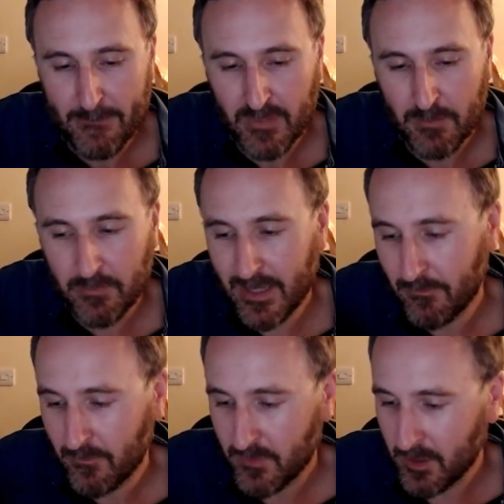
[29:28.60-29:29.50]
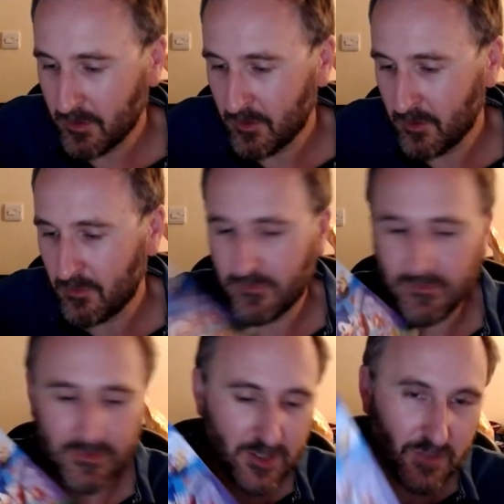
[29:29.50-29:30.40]
But yeah, so
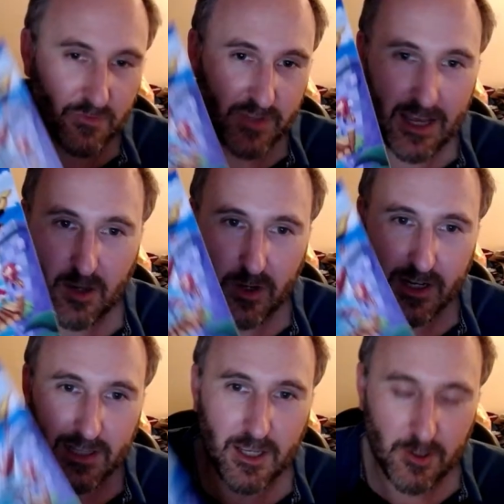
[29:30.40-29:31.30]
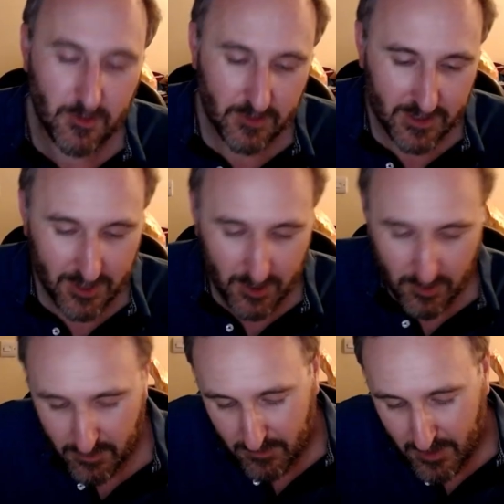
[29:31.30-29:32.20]
just for that artwork alone, you know,
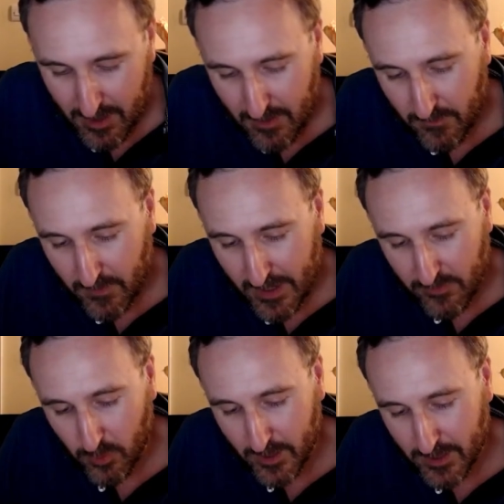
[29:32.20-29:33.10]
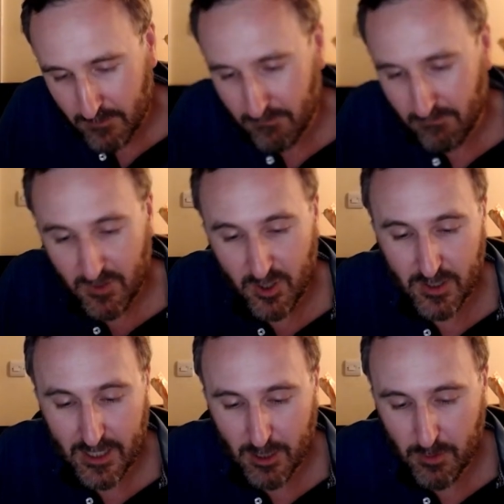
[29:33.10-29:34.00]
£5. Couldn't
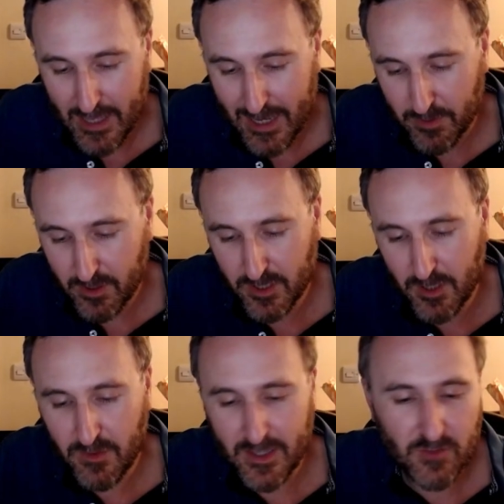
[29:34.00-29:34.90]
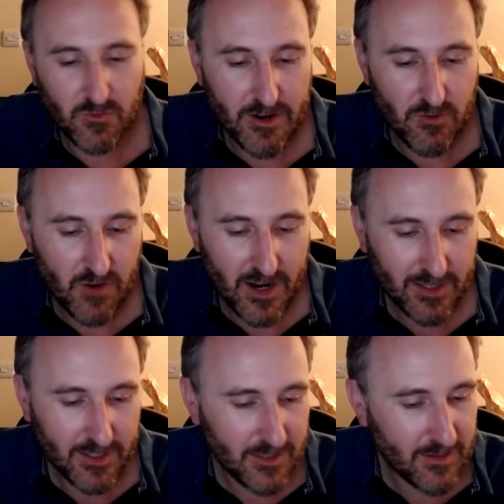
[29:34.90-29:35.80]
argue with that because I don't think it's very
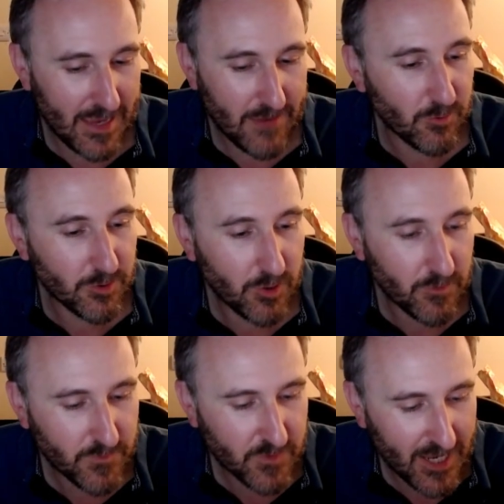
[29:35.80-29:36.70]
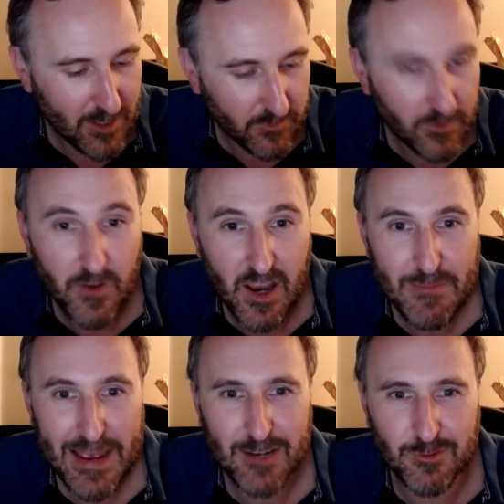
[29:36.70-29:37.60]
rarely ever on off sale for
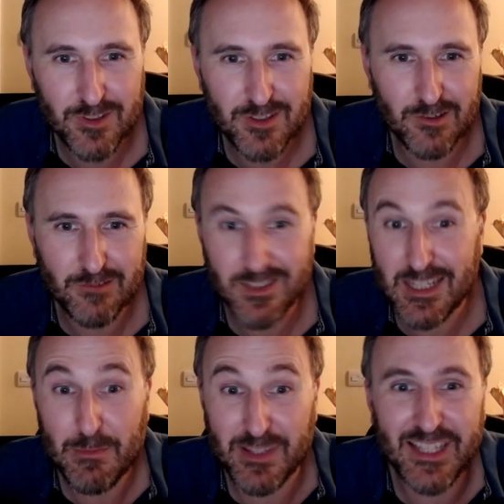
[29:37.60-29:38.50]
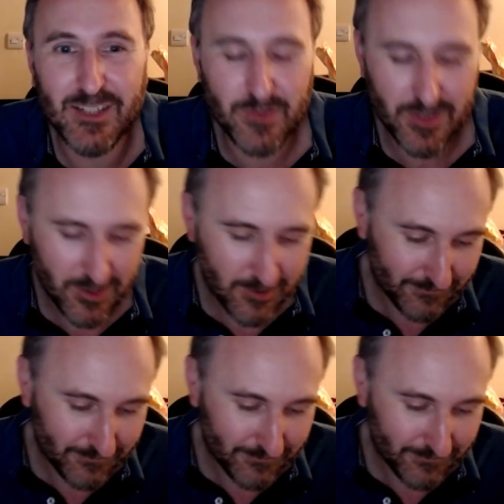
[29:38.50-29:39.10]
£5 on Steam itself. So,